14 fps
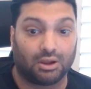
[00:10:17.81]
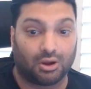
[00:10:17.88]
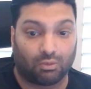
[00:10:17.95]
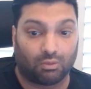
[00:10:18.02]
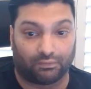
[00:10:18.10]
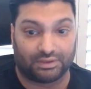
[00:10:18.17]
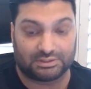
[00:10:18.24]

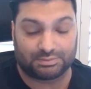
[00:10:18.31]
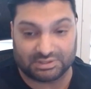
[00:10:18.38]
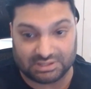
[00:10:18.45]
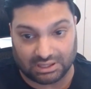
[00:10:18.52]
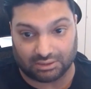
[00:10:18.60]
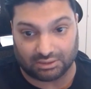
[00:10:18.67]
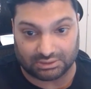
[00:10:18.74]
Well, this
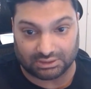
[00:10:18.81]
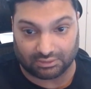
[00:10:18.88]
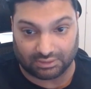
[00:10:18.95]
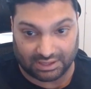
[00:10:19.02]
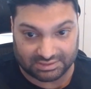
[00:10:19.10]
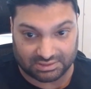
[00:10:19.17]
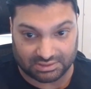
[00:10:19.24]
particular deal
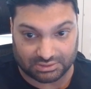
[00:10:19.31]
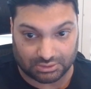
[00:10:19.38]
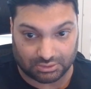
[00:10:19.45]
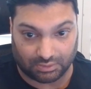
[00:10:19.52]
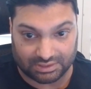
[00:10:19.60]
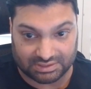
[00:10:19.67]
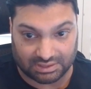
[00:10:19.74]
has this
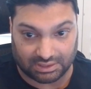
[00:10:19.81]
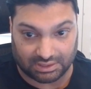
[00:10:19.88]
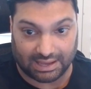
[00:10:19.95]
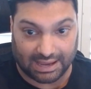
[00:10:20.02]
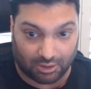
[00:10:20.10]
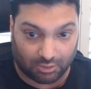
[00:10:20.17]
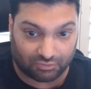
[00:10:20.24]
nuance in it.
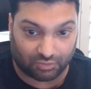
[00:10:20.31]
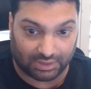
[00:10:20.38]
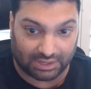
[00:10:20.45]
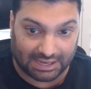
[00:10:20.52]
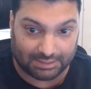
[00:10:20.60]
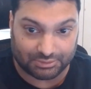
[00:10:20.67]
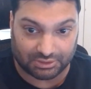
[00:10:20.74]
How have we
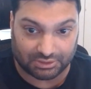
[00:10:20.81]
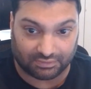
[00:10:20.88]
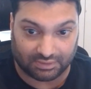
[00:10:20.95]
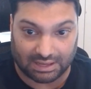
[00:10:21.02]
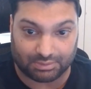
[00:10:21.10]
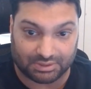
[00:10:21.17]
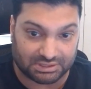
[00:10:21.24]
captured for
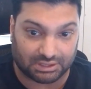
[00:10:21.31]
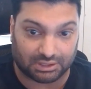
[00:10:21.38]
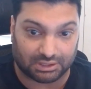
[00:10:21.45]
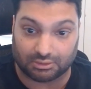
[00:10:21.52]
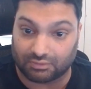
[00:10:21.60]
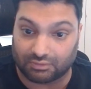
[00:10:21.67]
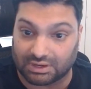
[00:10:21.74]
that
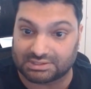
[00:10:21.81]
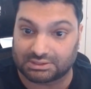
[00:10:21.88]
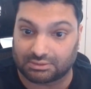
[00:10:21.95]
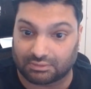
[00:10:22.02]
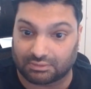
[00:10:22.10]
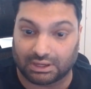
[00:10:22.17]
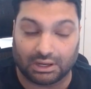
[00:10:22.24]
particular
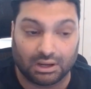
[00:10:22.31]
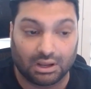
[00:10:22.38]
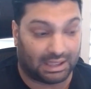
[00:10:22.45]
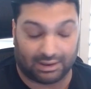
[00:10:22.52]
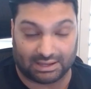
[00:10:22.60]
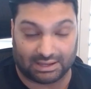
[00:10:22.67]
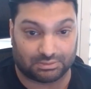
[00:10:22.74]
risk, right?
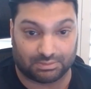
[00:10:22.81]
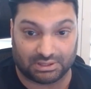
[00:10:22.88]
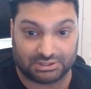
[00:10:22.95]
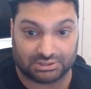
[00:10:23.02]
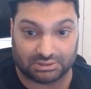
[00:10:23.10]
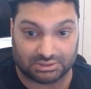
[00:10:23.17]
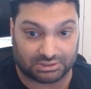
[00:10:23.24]
And as you
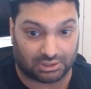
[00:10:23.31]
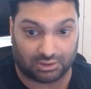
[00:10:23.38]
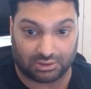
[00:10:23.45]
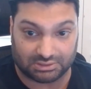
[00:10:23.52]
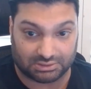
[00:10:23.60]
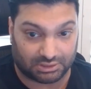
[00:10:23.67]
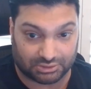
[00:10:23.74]
mentioned, the
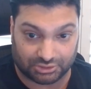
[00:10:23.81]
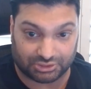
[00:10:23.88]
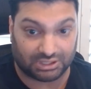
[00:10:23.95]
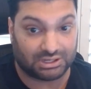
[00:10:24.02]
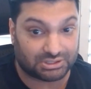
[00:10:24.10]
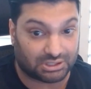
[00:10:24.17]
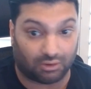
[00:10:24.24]
securities laws are
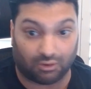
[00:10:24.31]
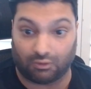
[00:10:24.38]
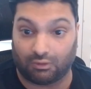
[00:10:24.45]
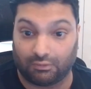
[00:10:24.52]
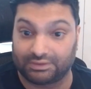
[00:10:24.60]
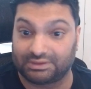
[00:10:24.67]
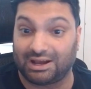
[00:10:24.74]
changing
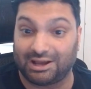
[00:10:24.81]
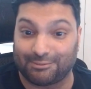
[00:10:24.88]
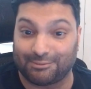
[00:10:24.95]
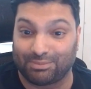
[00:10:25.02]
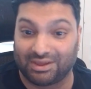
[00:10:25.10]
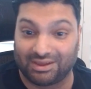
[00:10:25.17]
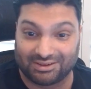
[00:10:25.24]
all the time.